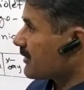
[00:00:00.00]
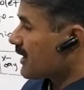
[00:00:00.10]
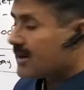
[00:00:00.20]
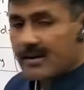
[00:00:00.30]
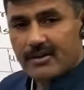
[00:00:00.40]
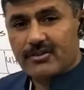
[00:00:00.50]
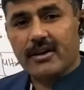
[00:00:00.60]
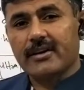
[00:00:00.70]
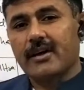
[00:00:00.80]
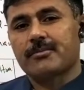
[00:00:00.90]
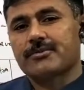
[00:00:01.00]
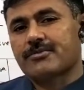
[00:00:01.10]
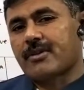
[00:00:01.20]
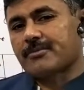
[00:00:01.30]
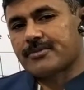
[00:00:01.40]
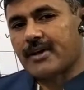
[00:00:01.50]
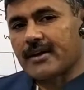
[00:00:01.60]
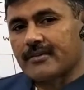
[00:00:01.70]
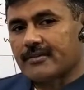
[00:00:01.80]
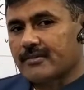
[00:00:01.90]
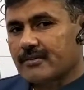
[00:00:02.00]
Energy that comes from sun